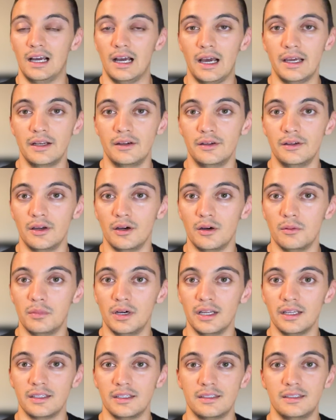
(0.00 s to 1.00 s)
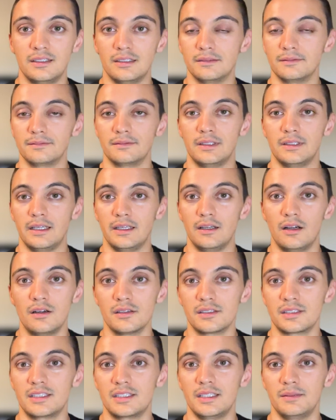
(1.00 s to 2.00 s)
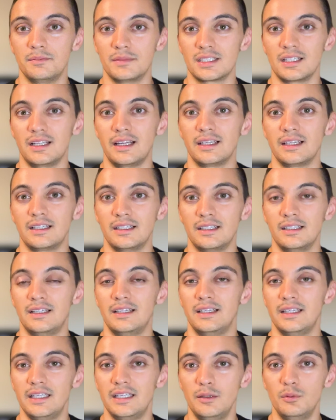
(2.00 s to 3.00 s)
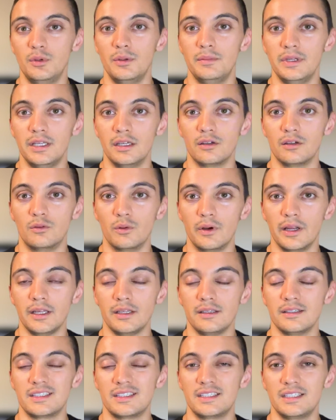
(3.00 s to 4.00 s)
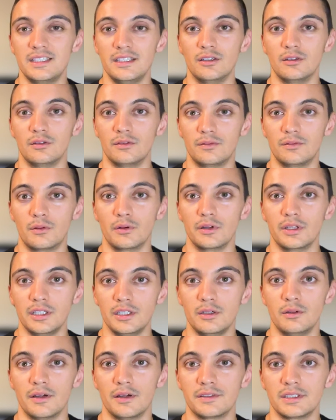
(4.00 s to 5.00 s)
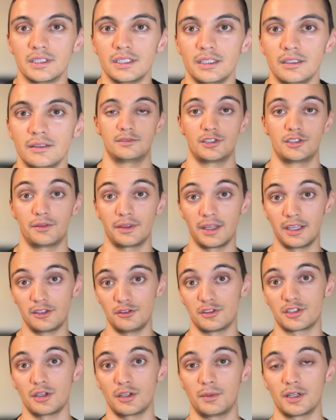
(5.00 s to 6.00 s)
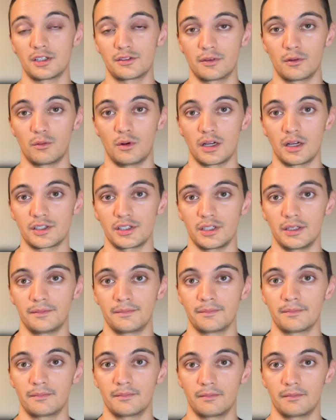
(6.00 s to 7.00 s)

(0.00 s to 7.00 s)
I don't know, but it, it all seems like he would be a great steal for the UFC. So thank you so much for watching.